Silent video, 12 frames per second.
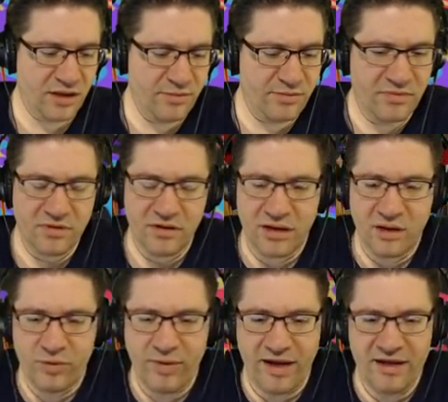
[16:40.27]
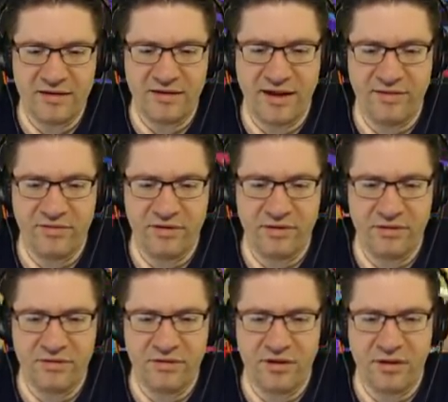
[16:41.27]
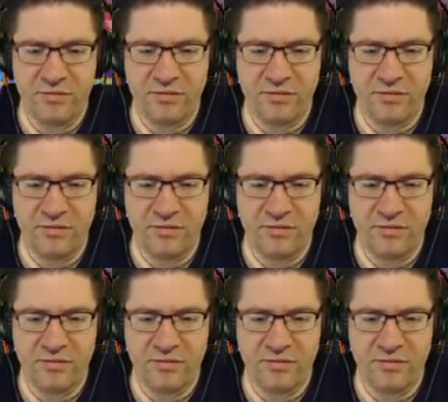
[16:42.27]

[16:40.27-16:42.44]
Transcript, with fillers: up? Can we pay to have the turned up?